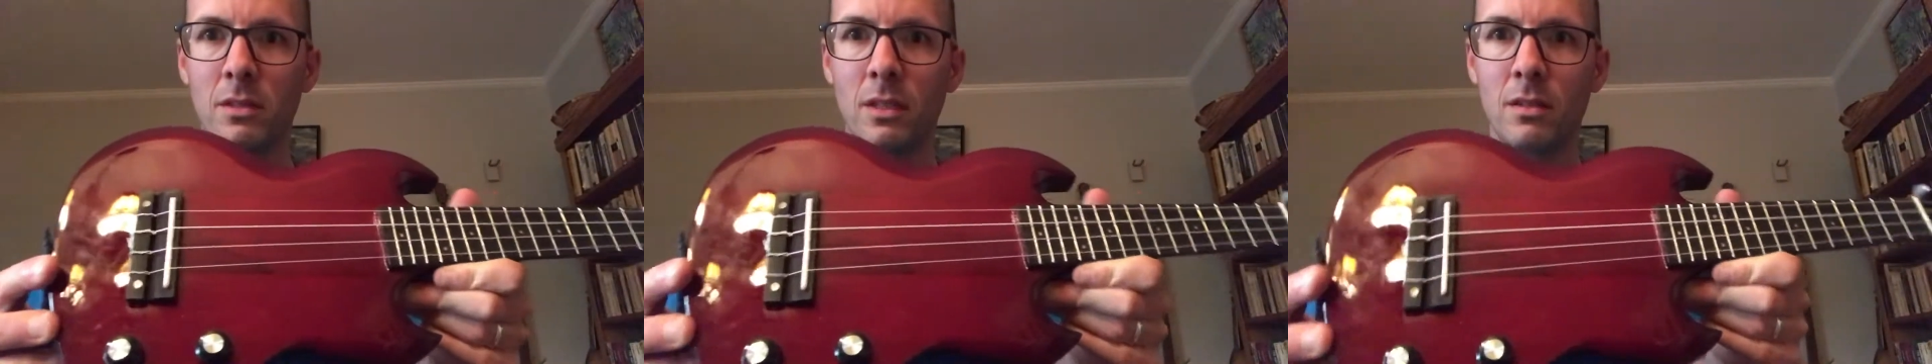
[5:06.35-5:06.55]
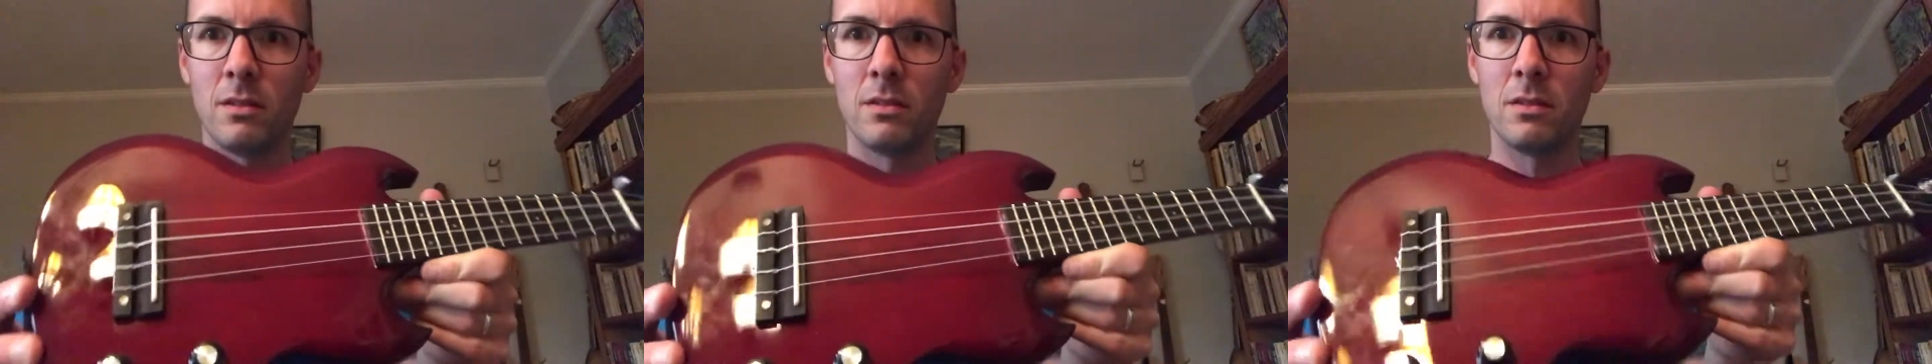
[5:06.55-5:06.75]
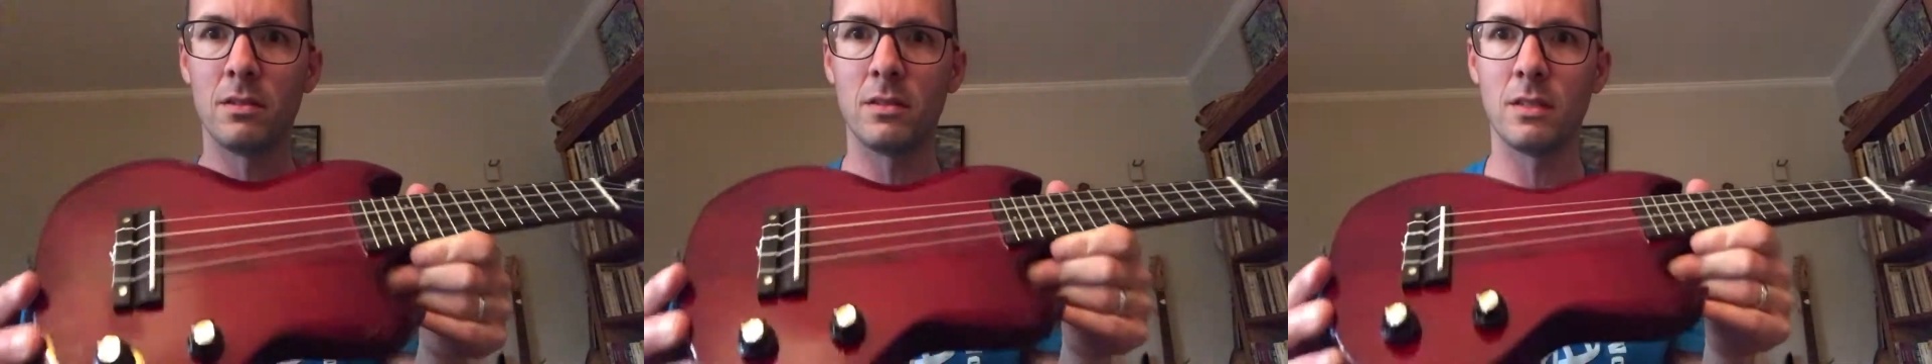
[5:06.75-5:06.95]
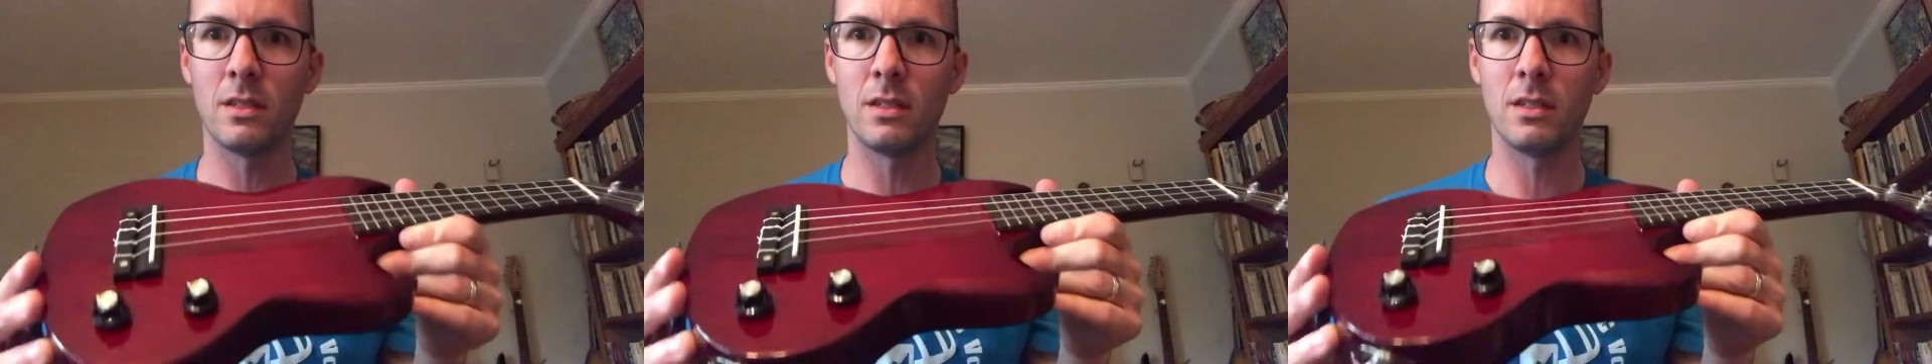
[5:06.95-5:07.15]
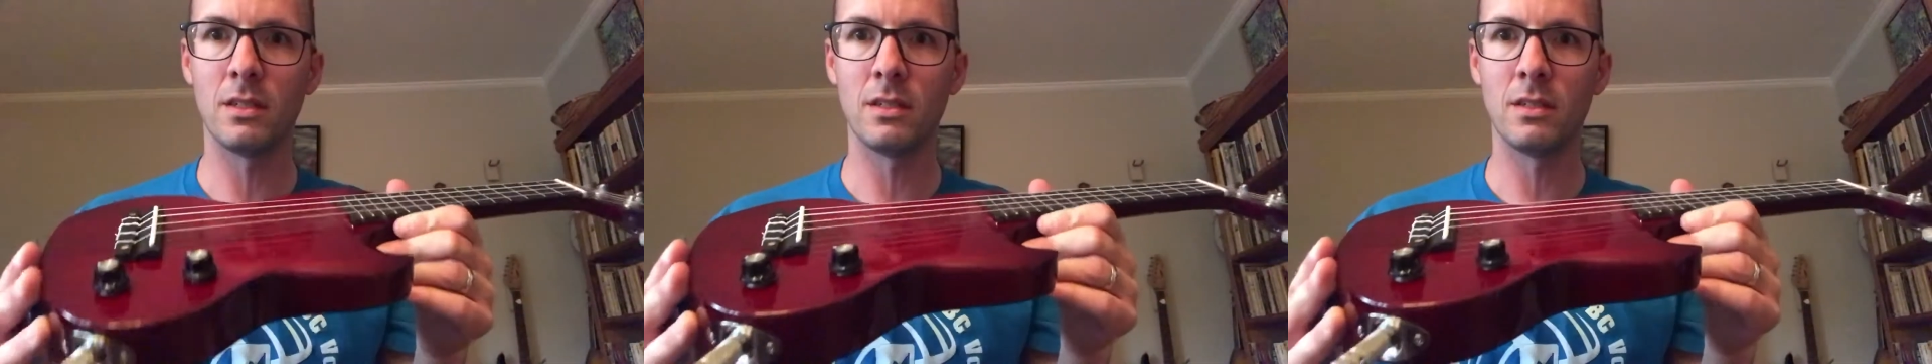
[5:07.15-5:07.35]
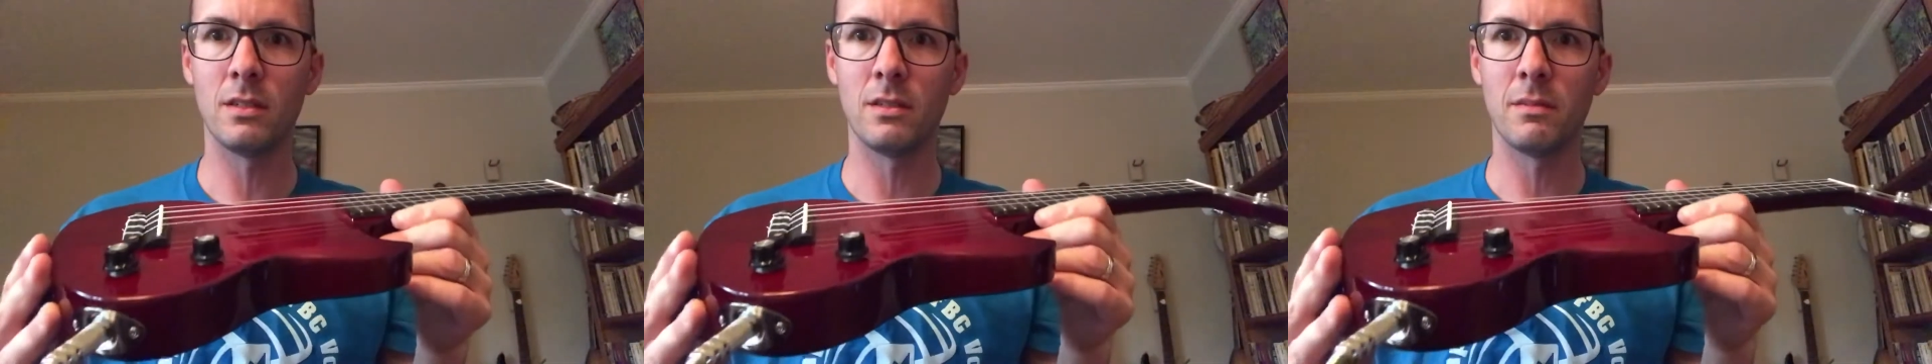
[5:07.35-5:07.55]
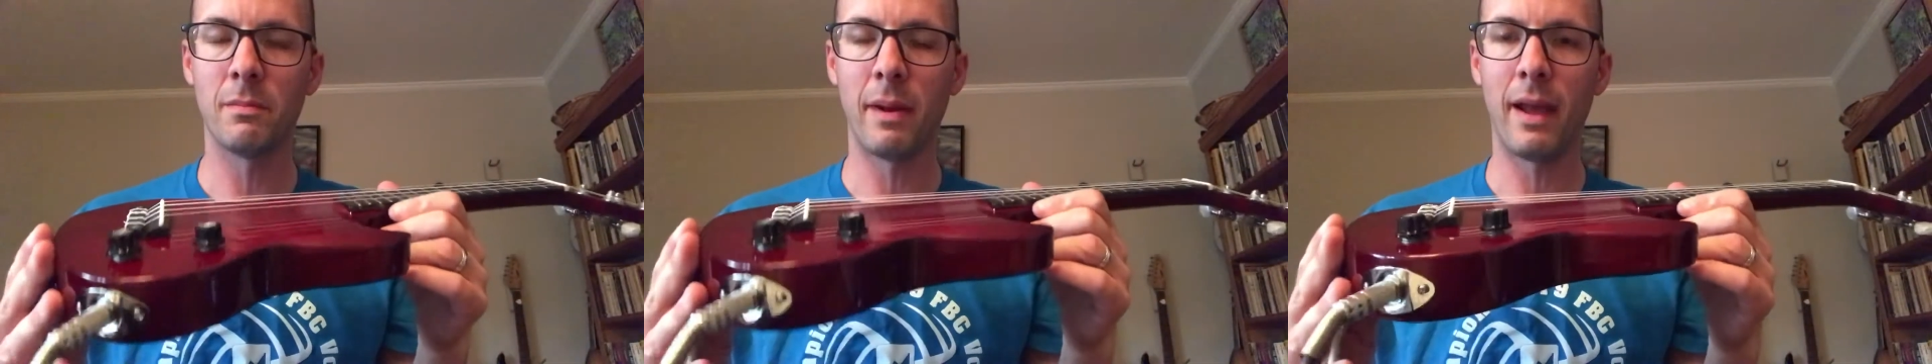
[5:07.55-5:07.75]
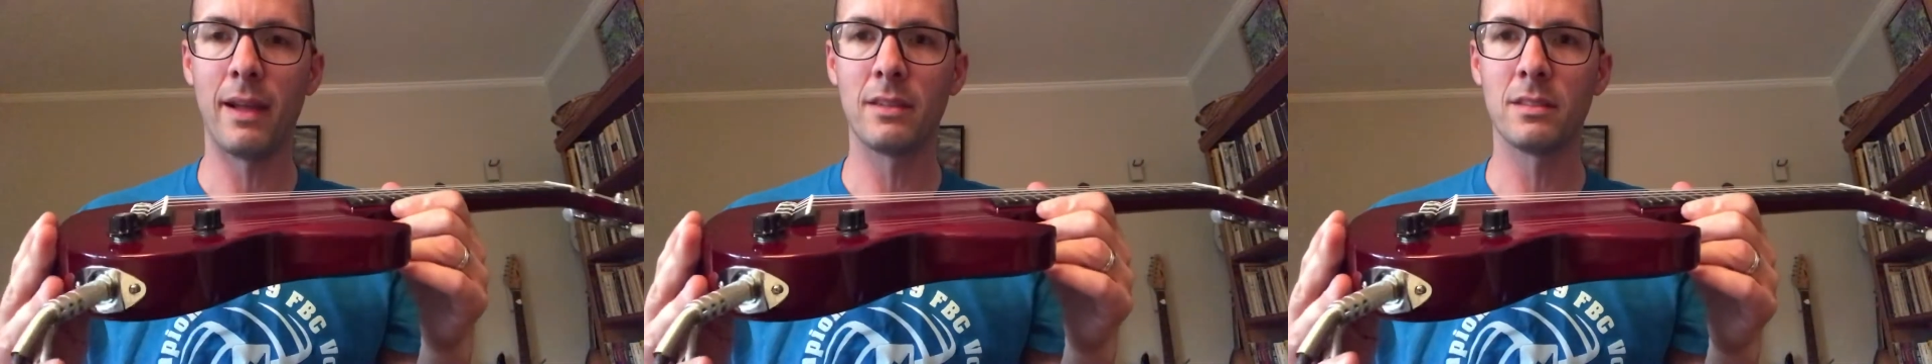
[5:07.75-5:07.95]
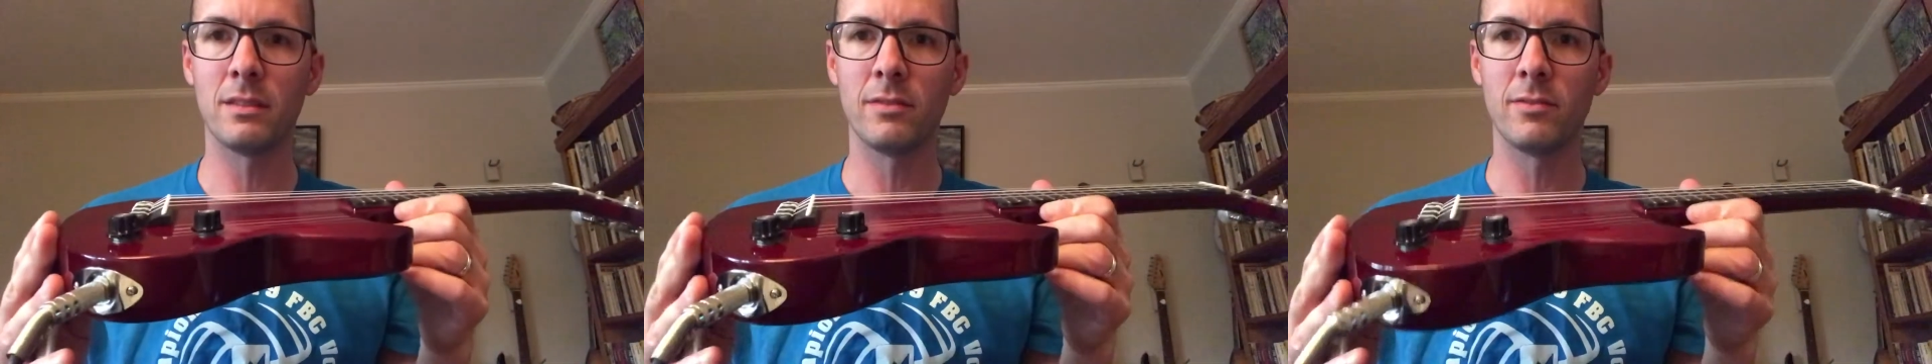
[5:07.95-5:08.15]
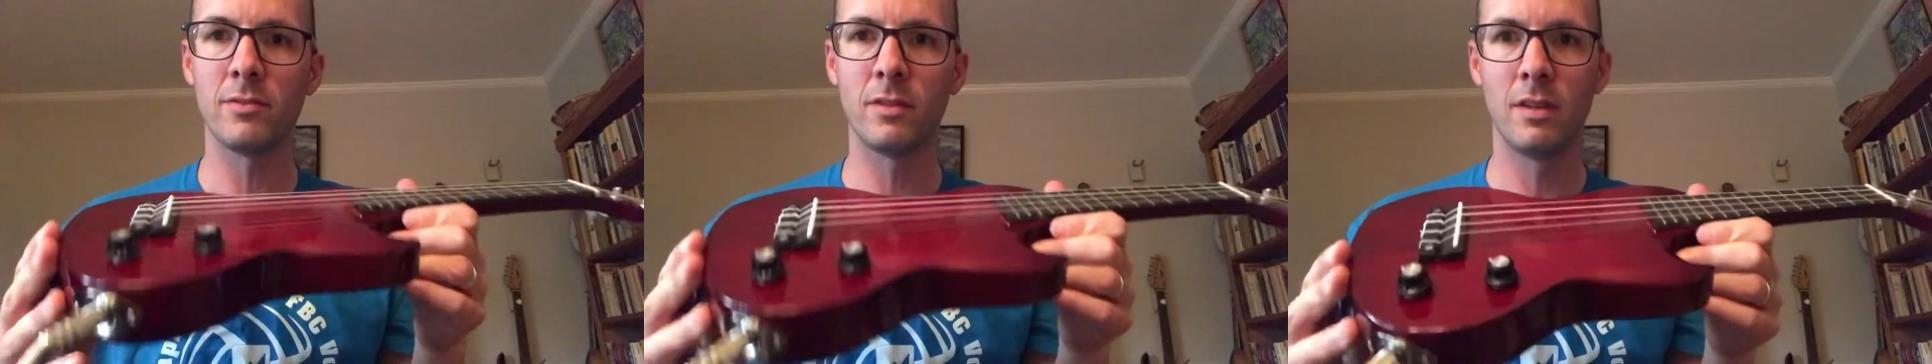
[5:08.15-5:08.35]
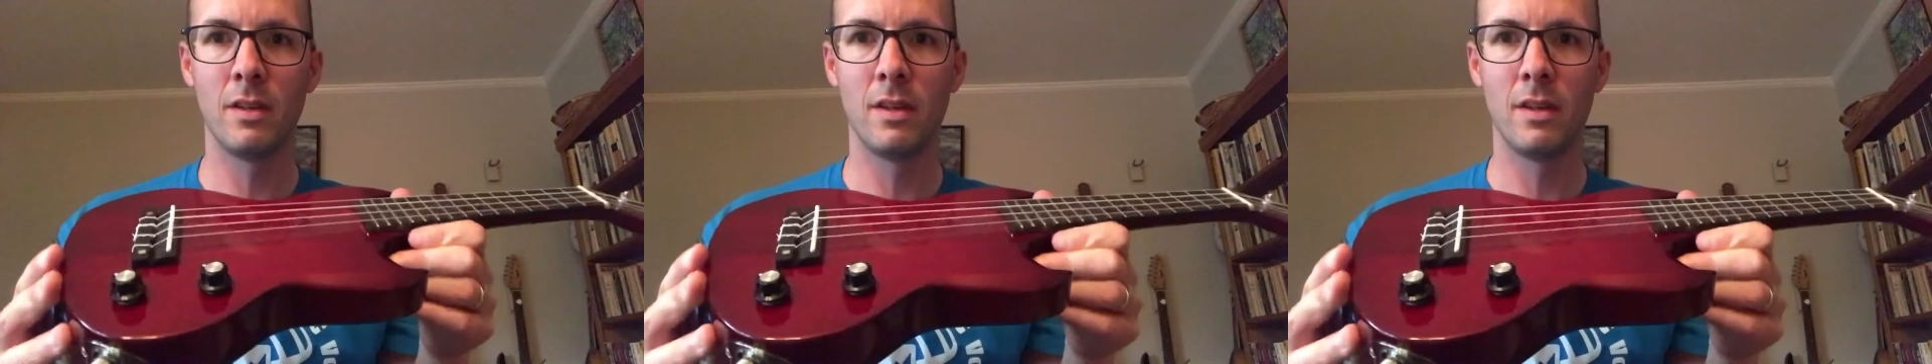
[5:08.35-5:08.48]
You know, it's passive.